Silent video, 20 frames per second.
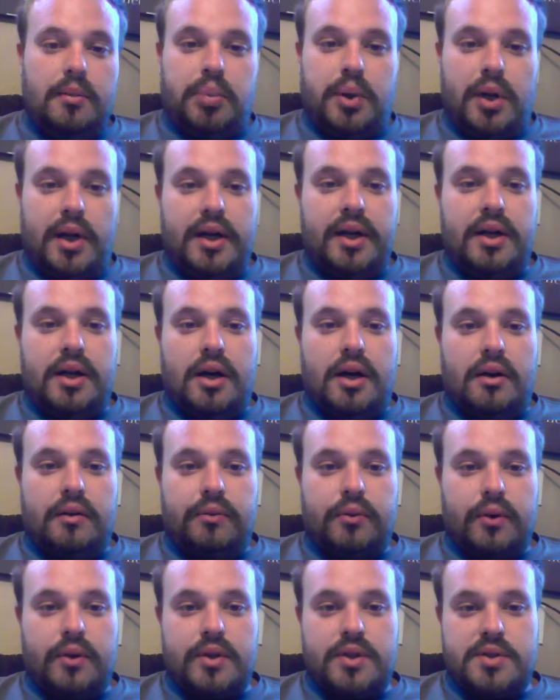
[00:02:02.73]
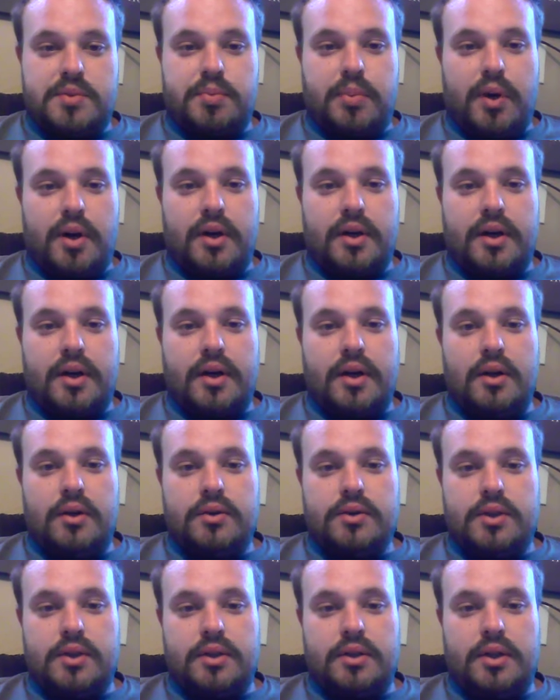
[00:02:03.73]
plate off where the sprocket
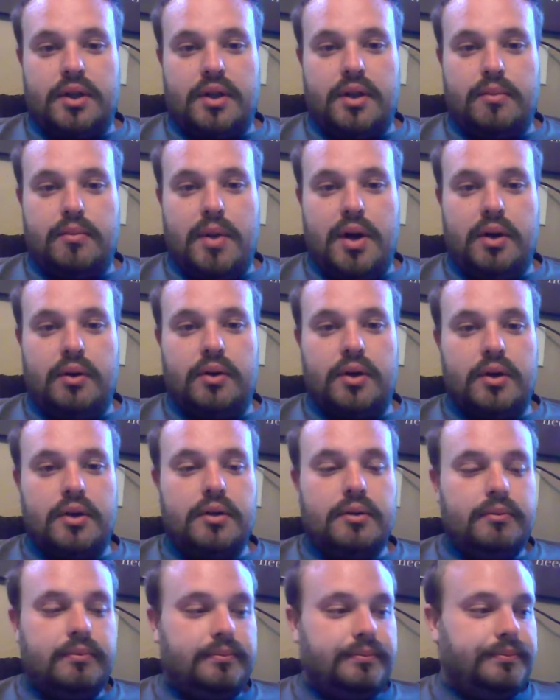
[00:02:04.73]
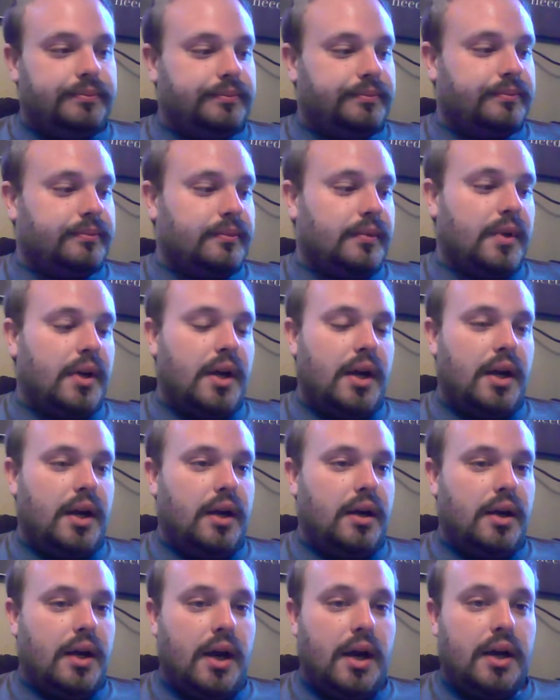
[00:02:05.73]
goes onto the motor,
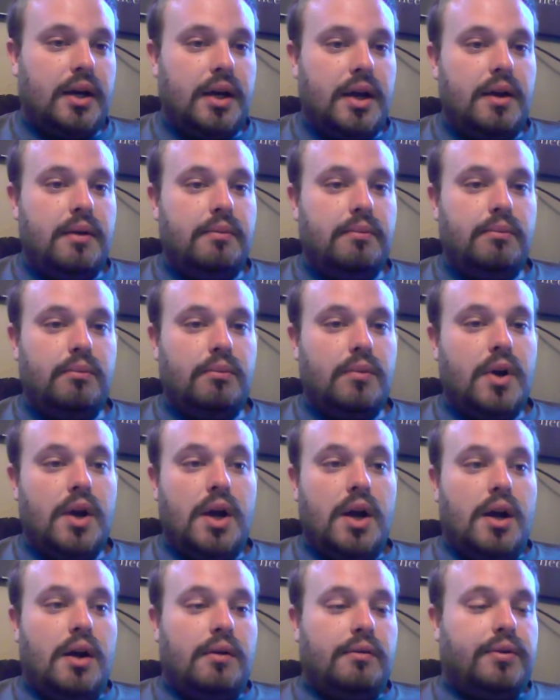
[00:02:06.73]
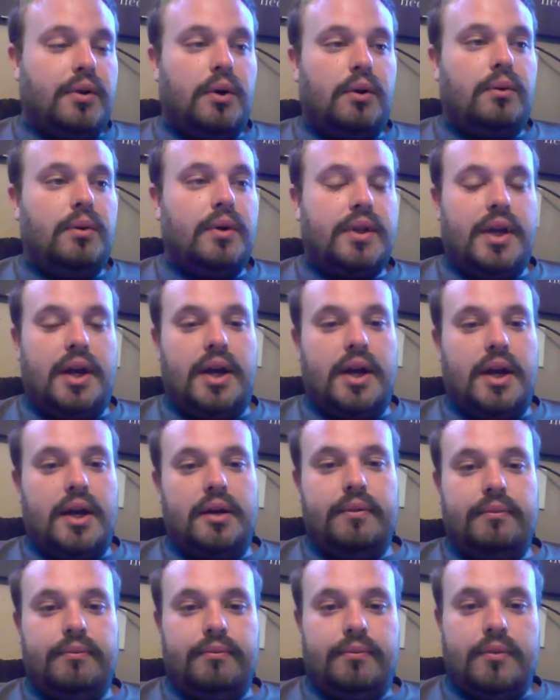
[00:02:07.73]
and I had to keep fooling with
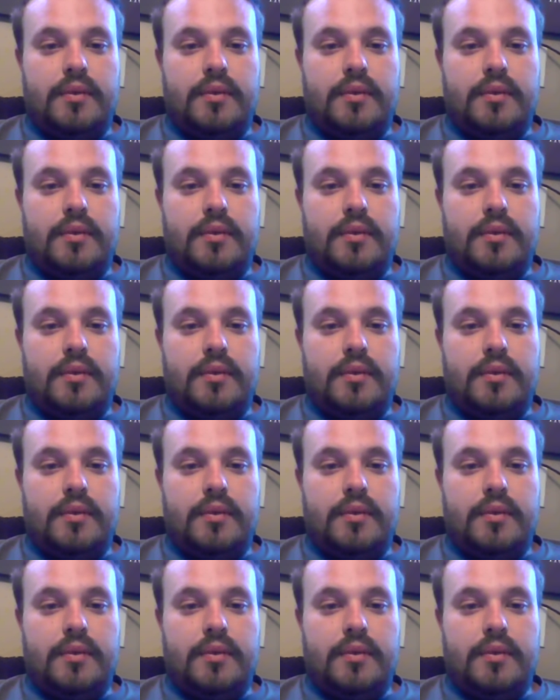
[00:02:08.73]
that.